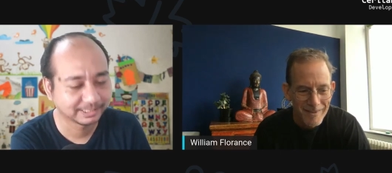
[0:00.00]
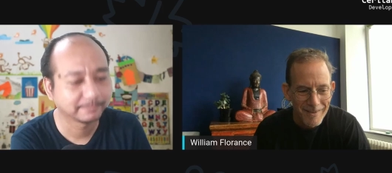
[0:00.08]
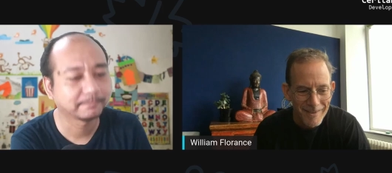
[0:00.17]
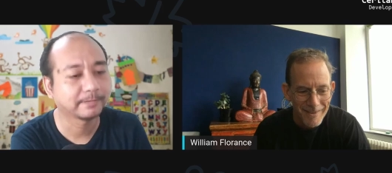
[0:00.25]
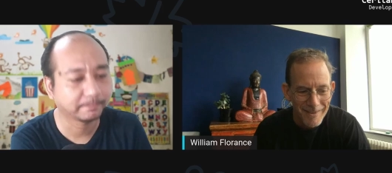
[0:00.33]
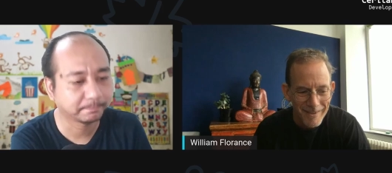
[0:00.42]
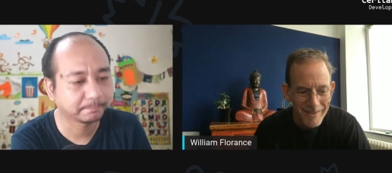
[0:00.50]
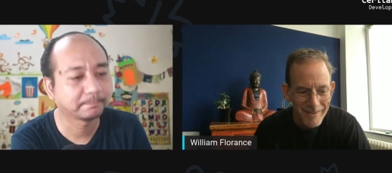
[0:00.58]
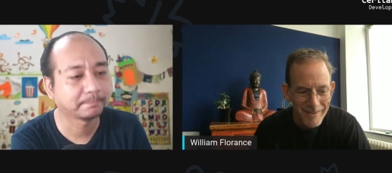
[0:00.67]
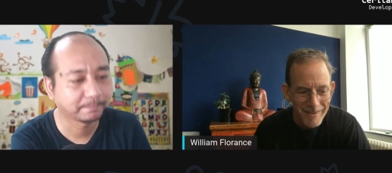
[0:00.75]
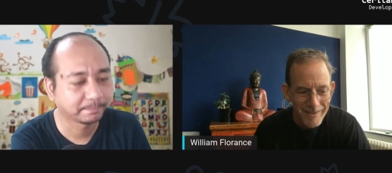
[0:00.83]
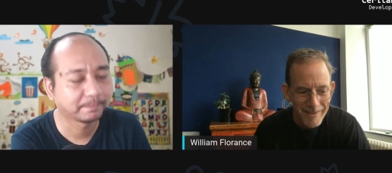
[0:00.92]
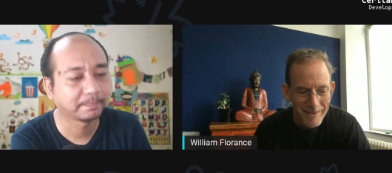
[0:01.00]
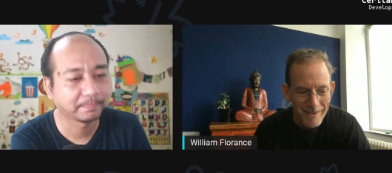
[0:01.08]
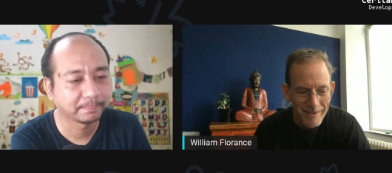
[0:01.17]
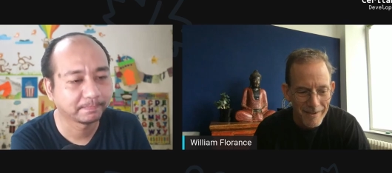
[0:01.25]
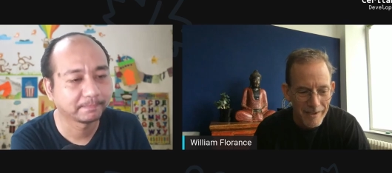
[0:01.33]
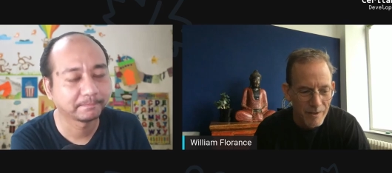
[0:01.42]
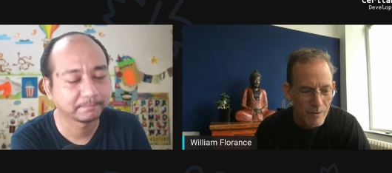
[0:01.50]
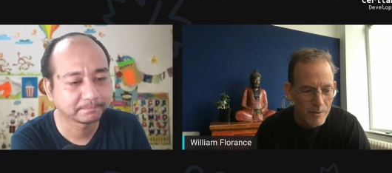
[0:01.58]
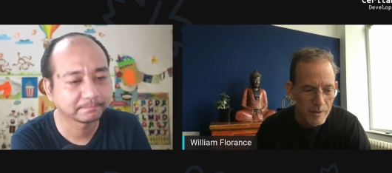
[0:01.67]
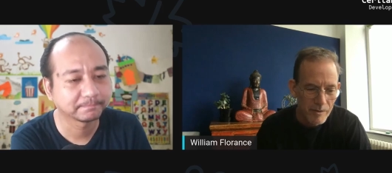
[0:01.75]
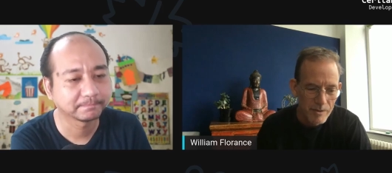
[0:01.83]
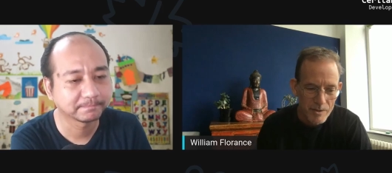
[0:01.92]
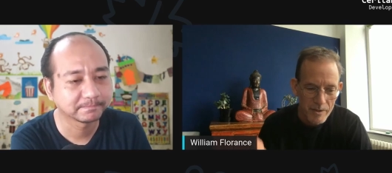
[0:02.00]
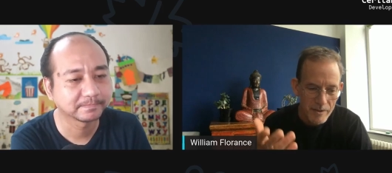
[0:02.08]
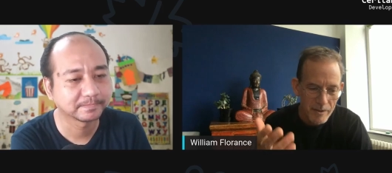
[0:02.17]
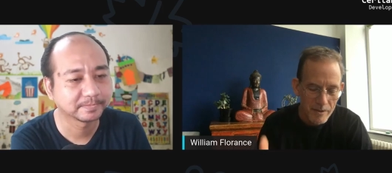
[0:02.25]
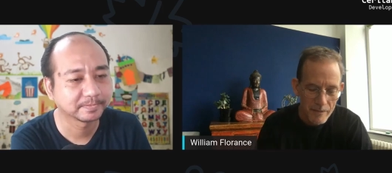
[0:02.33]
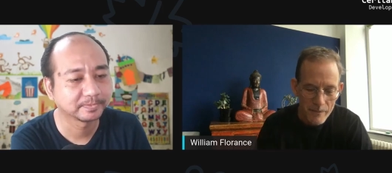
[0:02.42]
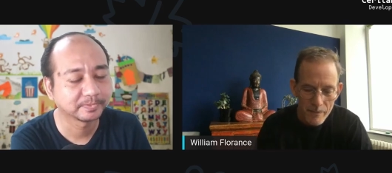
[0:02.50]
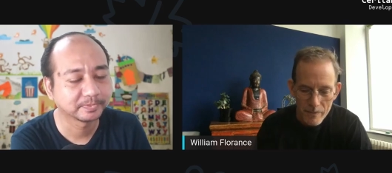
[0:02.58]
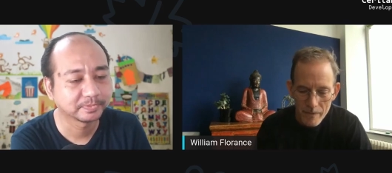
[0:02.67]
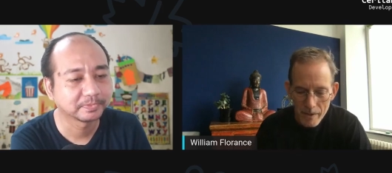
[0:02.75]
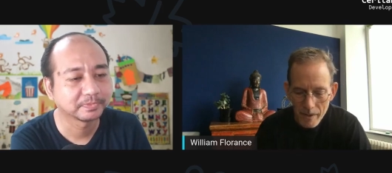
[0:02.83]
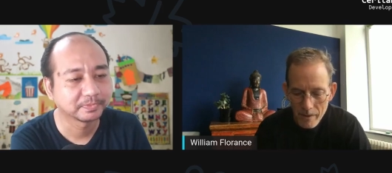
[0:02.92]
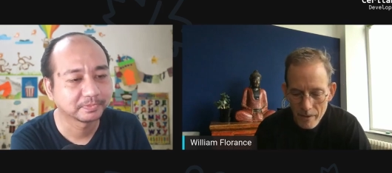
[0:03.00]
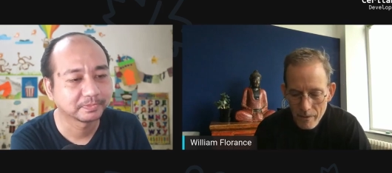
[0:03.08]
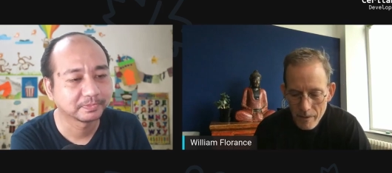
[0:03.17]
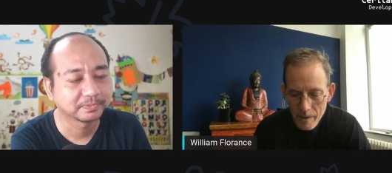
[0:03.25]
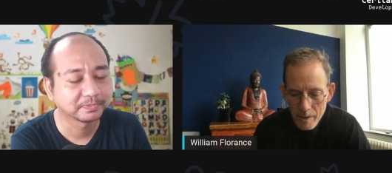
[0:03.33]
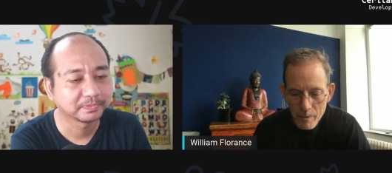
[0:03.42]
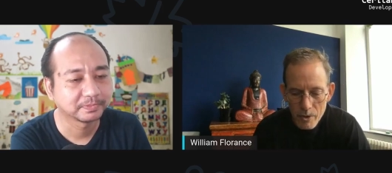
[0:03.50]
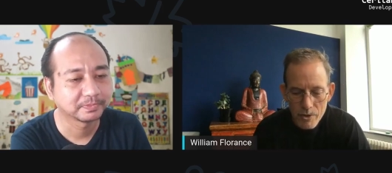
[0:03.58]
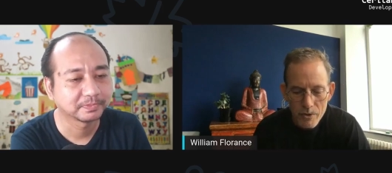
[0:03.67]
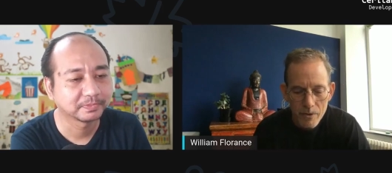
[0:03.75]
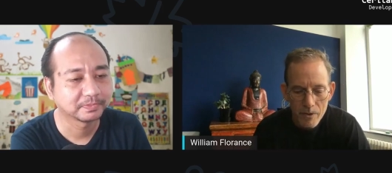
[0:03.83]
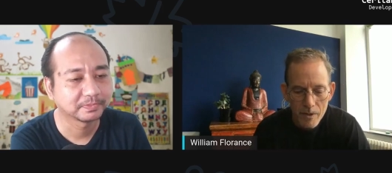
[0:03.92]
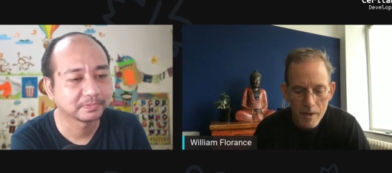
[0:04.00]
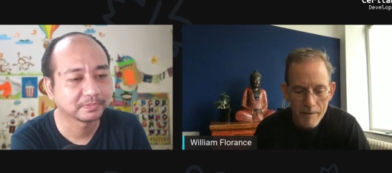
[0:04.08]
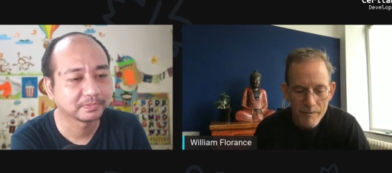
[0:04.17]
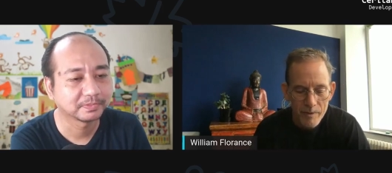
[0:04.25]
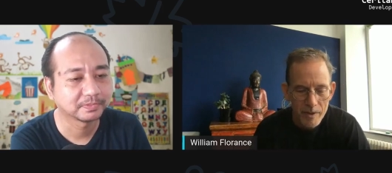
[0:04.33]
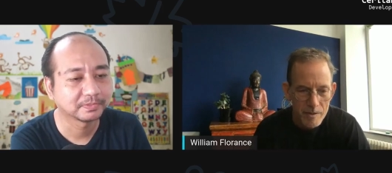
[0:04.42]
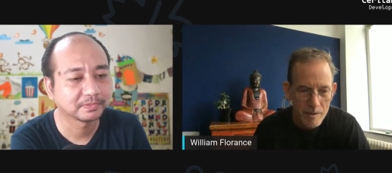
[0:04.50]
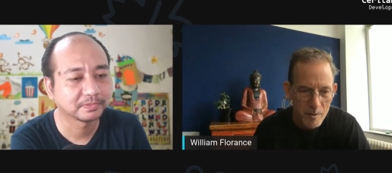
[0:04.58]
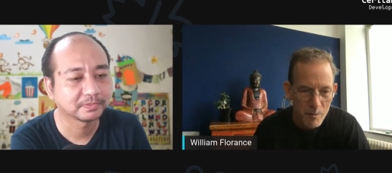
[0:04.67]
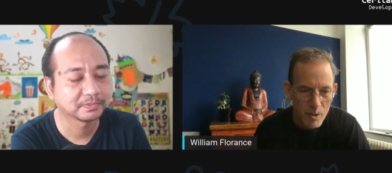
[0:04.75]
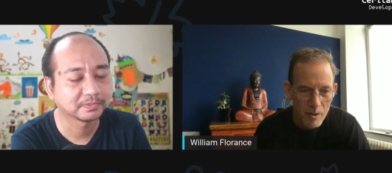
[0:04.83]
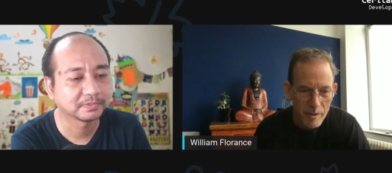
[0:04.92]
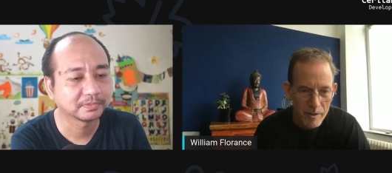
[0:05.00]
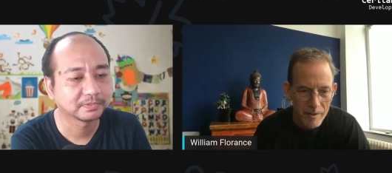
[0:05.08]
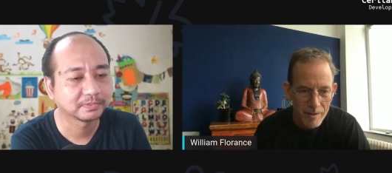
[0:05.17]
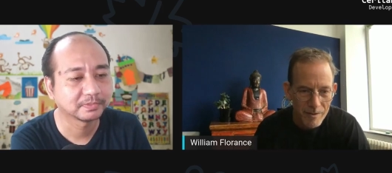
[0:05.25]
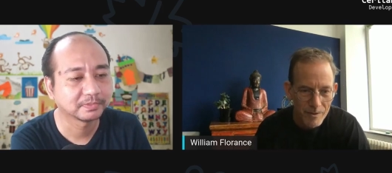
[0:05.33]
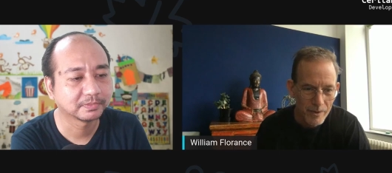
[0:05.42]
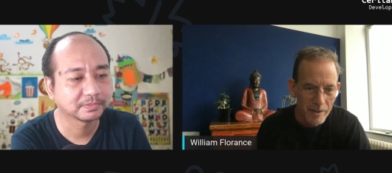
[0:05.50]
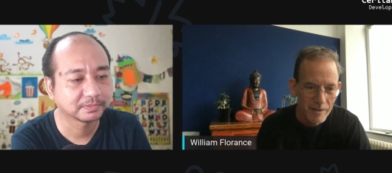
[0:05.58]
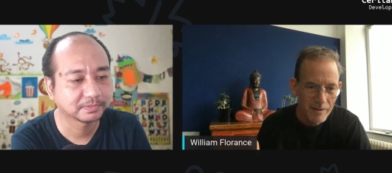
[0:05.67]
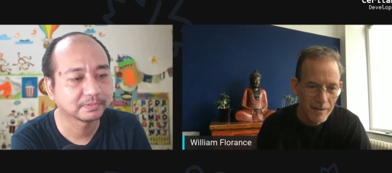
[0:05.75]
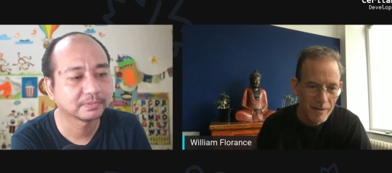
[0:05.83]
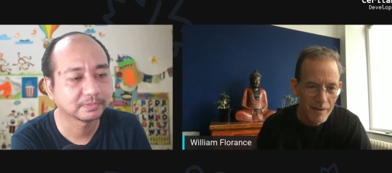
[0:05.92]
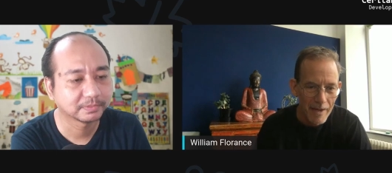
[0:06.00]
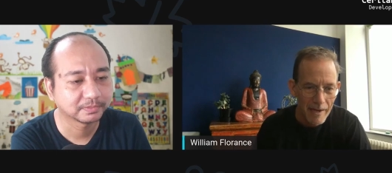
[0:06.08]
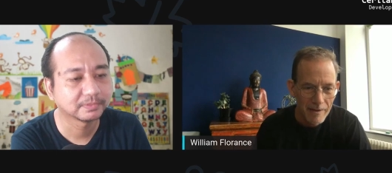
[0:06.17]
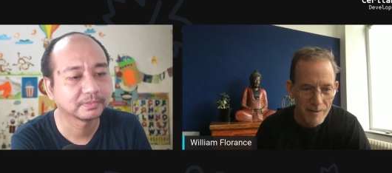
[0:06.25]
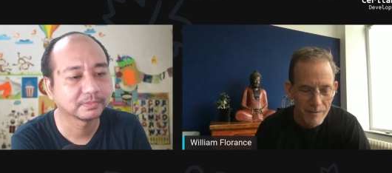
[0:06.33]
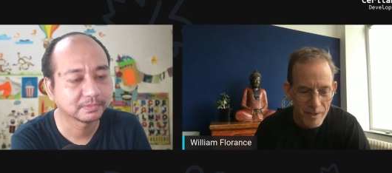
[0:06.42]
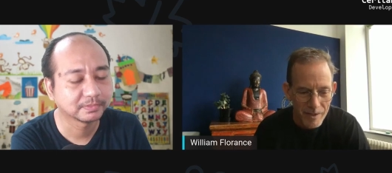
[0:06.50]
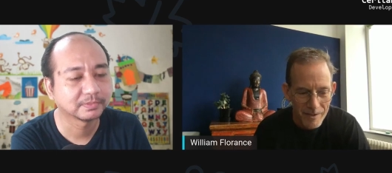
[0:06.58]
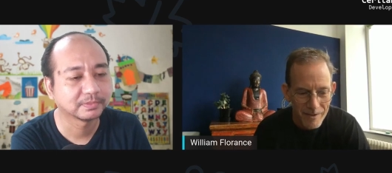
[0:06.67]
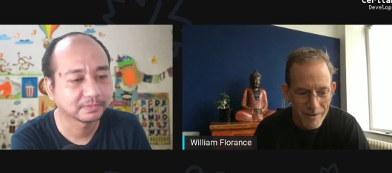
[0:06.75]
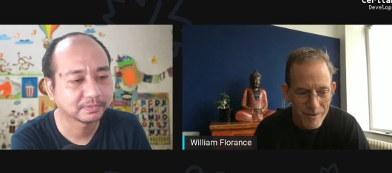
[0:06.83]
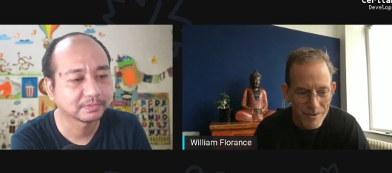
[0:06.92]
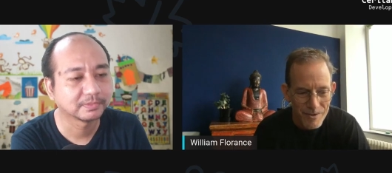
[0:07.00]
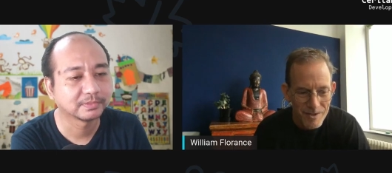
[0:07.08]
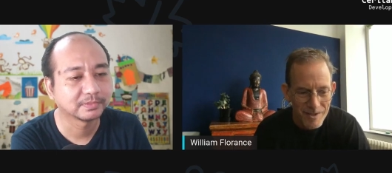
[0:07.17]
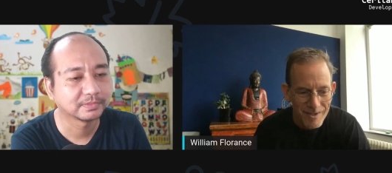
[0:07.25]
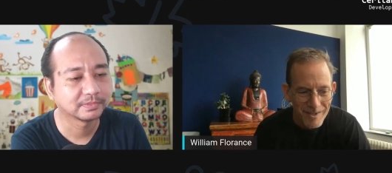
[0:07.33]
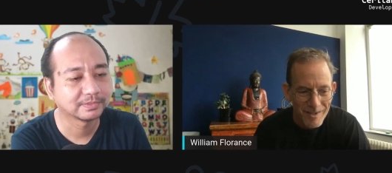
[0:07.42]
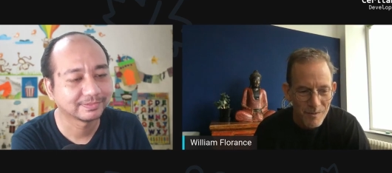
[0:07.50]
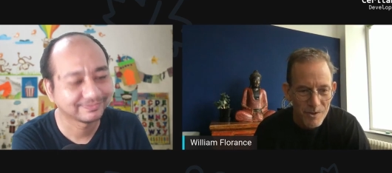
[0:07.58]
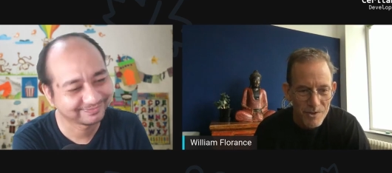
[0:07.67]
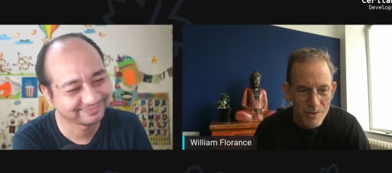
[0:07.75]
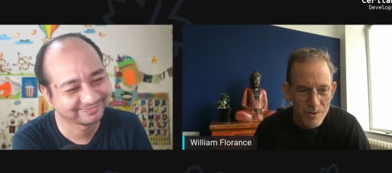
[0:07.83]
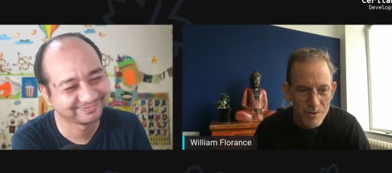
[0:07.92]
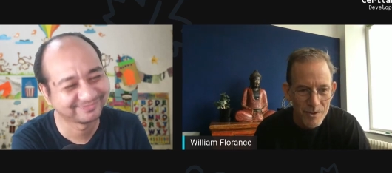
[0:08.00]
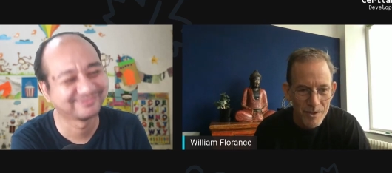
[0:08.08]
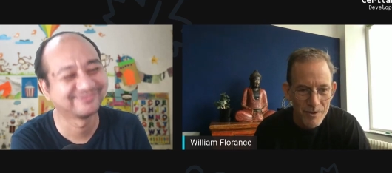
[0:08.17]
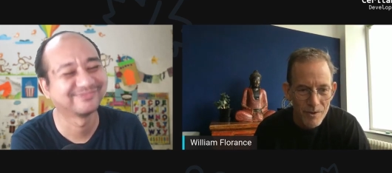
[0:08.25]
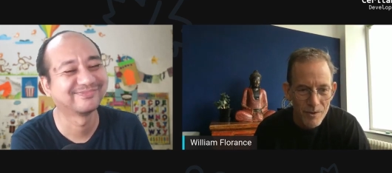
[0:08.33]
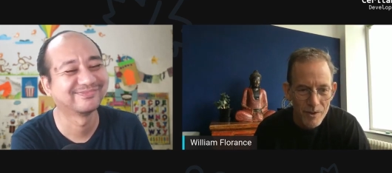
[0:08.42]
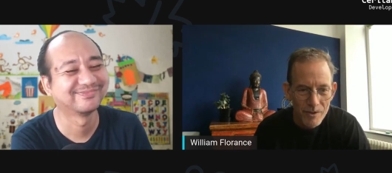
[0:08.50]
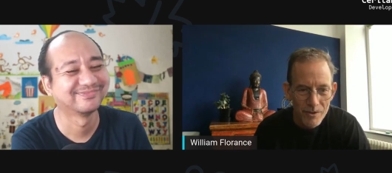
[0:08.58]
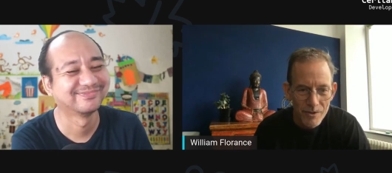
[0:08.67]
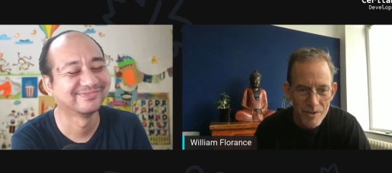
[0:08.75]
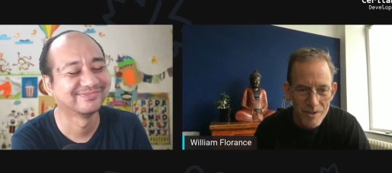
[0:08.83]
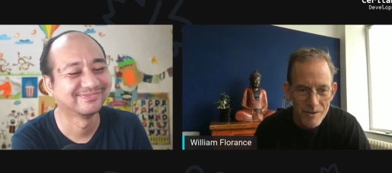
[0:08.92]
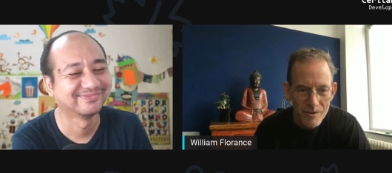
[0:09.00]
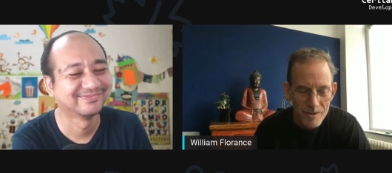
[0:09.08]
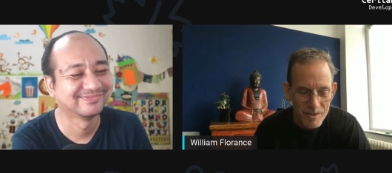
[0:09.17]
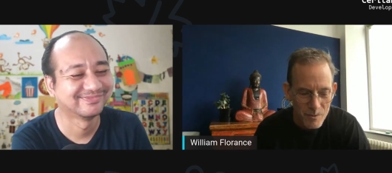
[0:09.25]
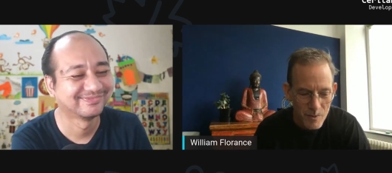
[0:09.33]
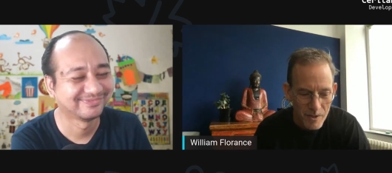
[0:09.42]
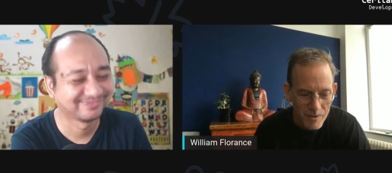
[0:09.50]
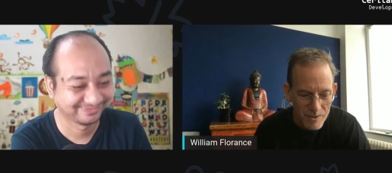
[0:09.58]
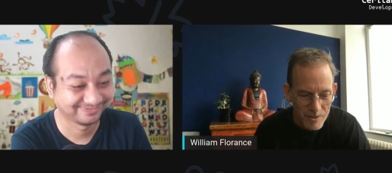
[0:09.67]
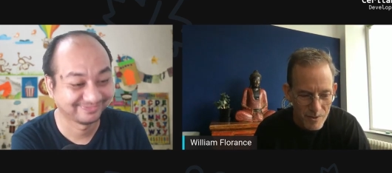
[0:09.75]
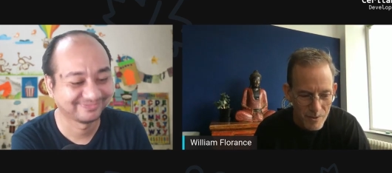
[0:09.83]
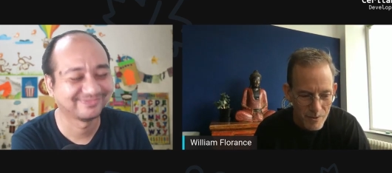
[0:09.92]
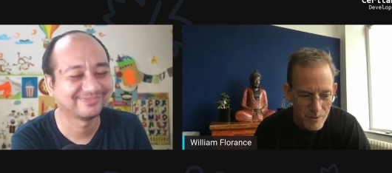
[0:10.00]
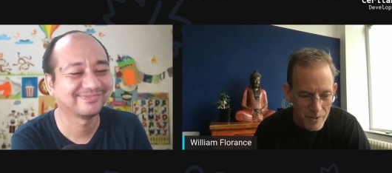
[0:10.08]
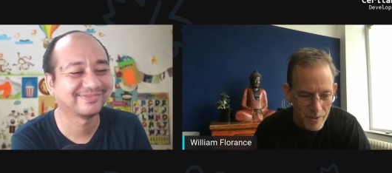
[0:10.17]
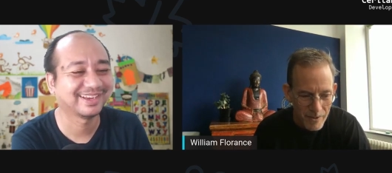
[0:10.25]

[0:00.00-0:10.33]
Speaker 1: And I know that there's other, you know, commercial offerings in the market, including Activate and others, where students can go and learn skills as well. So